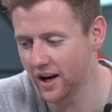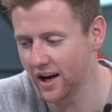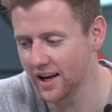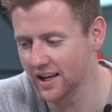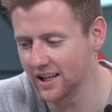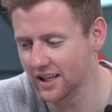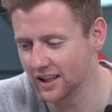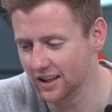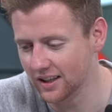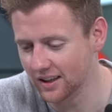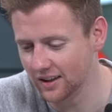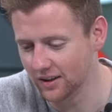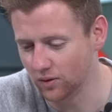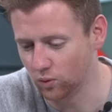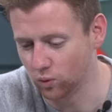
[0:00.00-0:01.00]
I
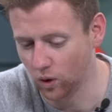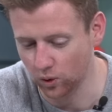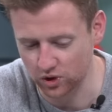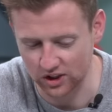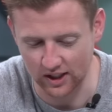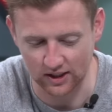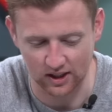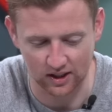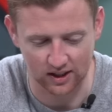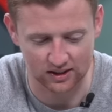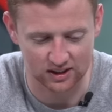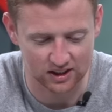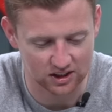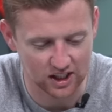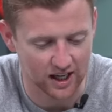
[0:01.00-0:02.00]
will say to
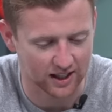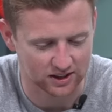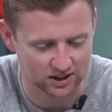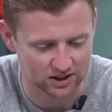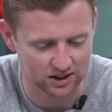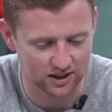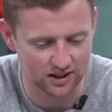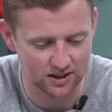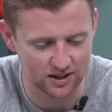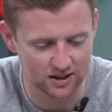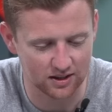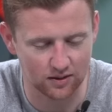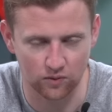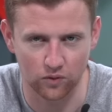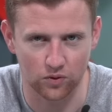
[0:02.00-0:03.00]
this is yes,
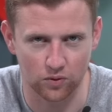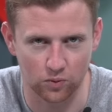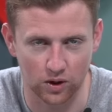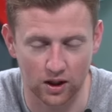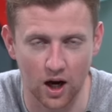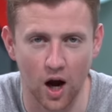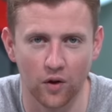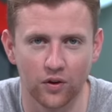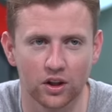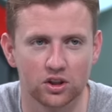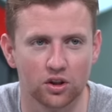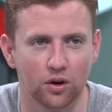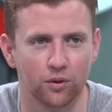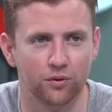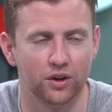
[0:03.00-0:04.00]

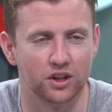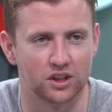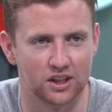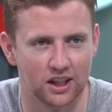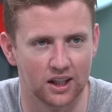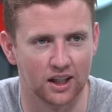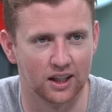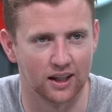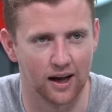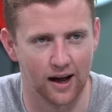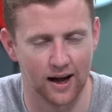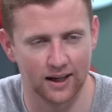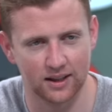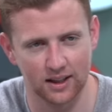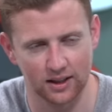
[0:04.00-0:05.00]
regardless of the seeding,
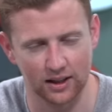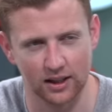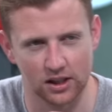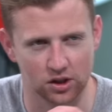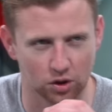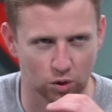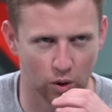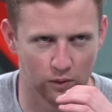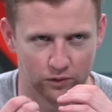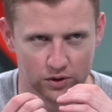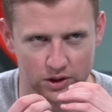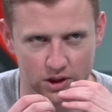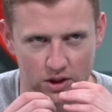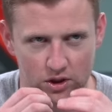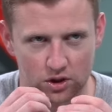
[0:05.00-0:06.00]
I think the Eastern
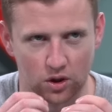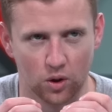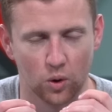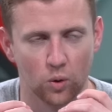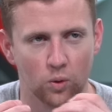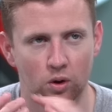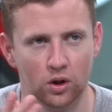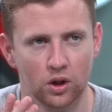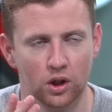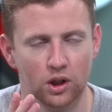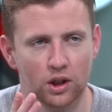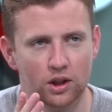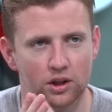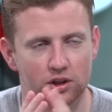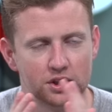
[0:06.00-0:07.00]
Conference is so
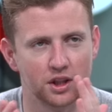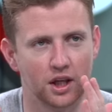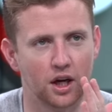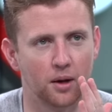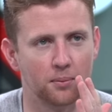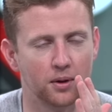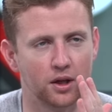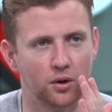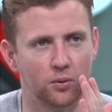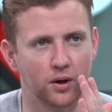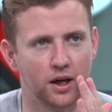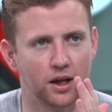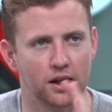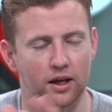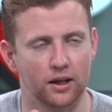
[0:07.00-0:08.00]
set up in a
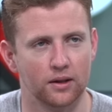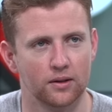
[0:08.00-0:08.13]
way